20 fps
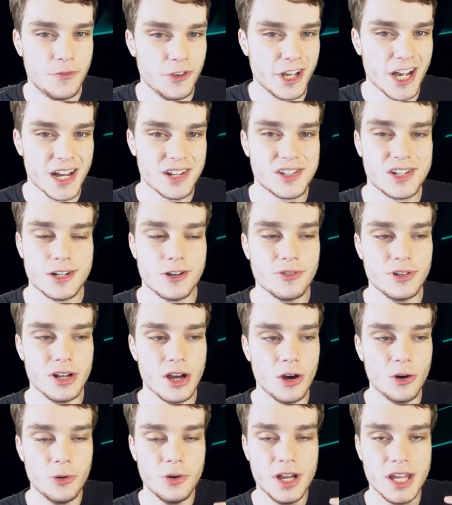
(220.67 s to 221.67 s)
you guys don't
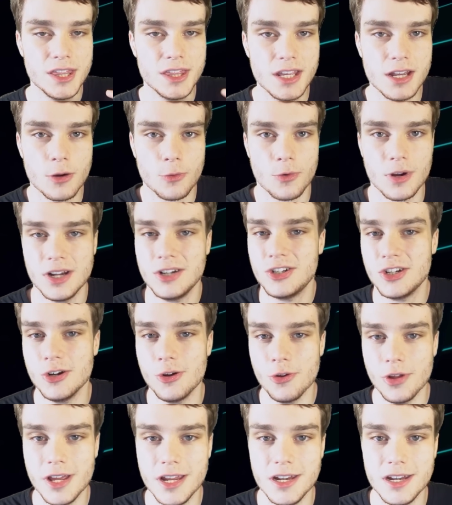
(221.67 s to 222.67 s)
know, in the
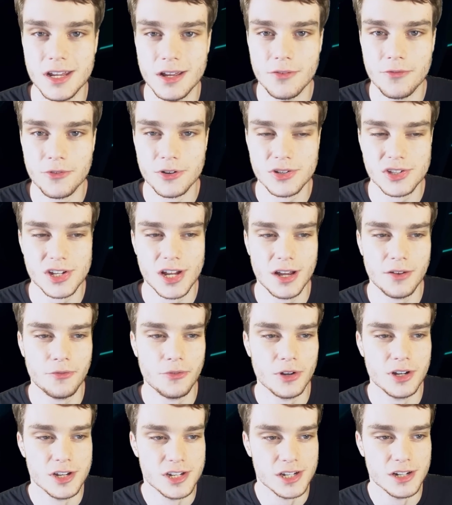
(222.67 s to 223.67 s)
original ending for Sonic
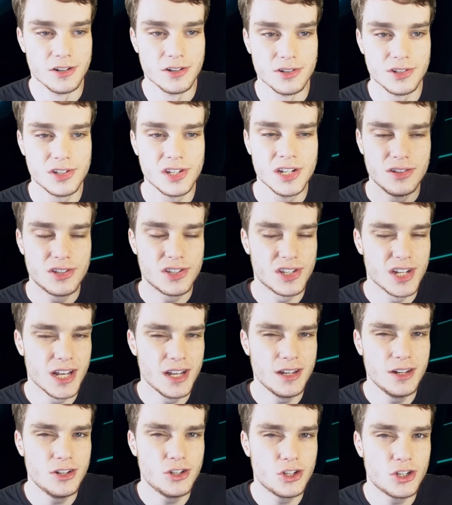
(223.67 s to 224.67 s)
Frontiers,
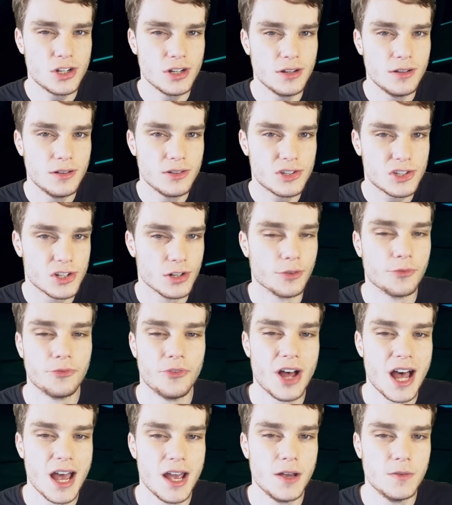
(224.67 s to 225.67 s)
Sage
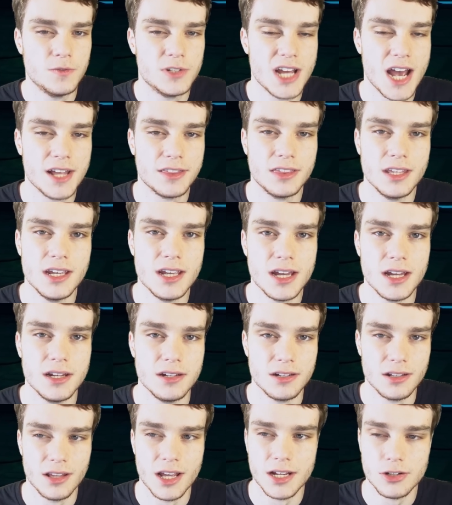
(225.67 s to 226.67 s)
survived at the
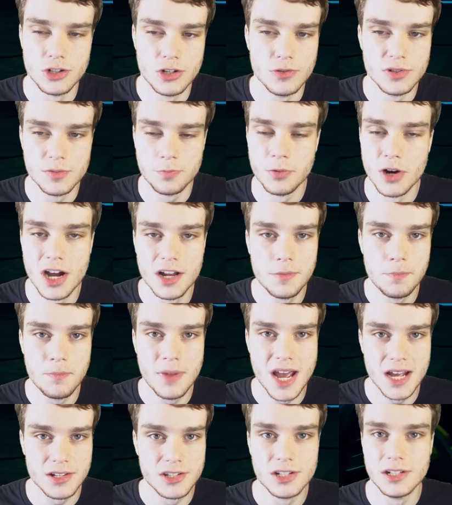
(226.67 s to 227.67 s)
end, like she was brought
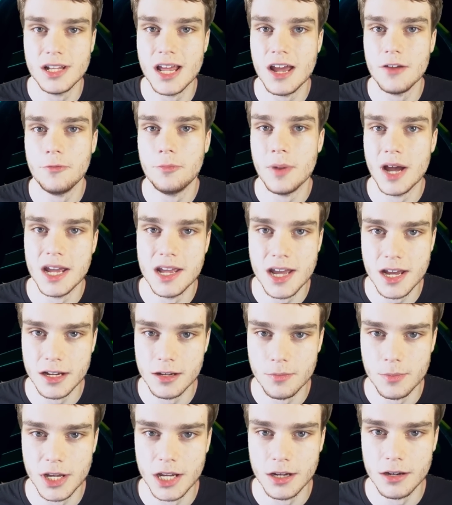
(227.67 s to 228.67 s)
back to life by
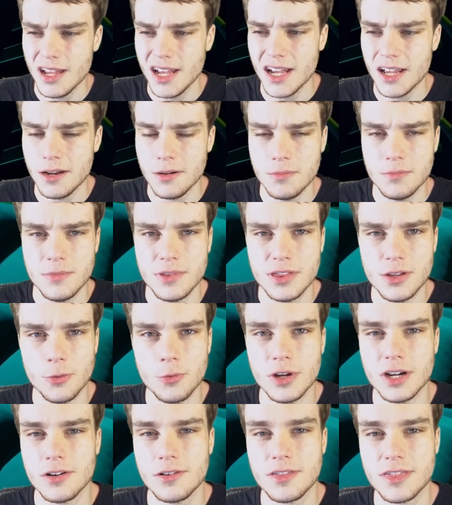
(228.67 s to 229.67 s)
Eggman. And the
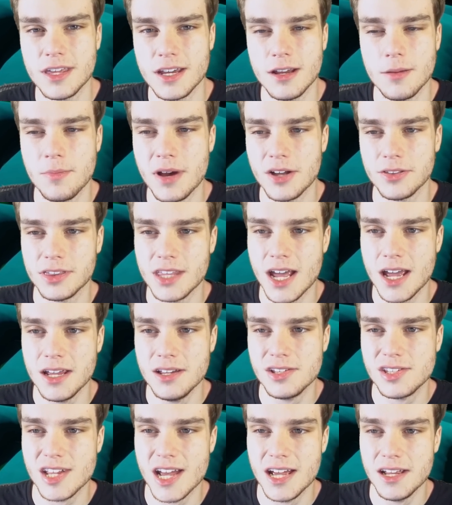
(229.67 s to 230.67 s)
weird thing about that
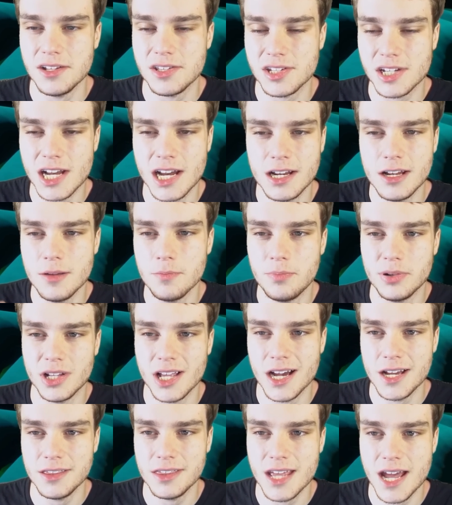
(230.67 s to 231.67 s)
is that it's kind of
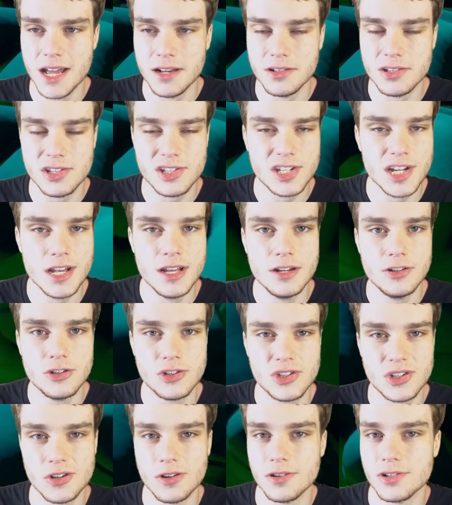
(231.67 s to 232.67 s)
implied that
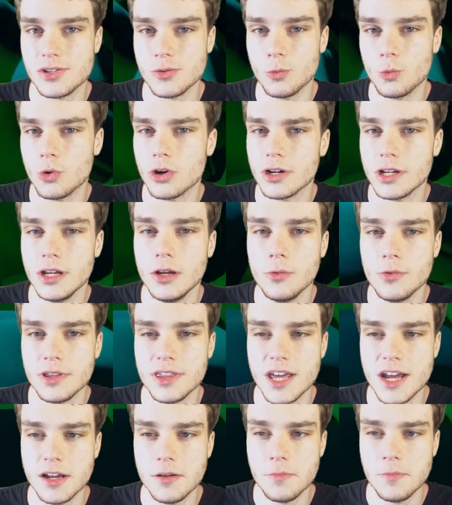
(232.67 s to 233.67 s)
Sage starts working
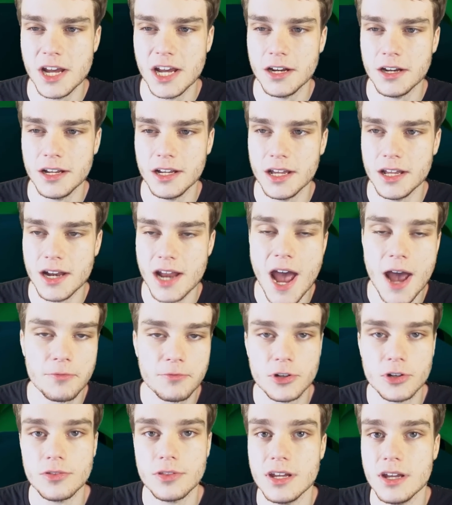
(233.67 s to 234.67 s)
with Eggman again
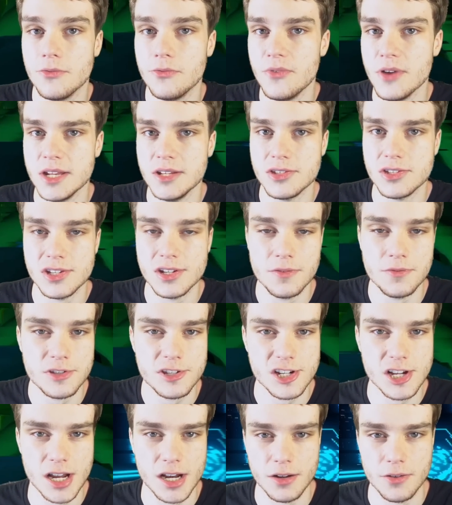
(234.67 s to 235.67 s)
after the events of
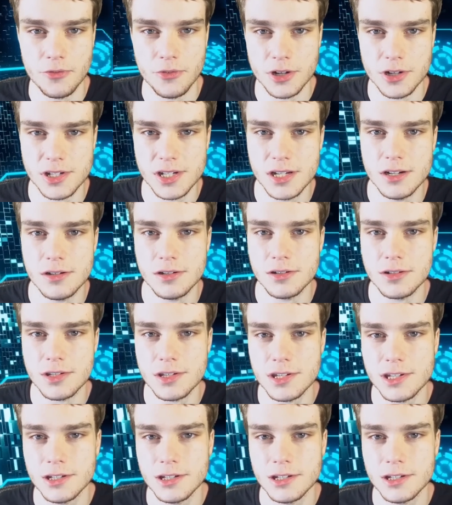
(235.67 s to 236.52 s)
Sonic Frontiers.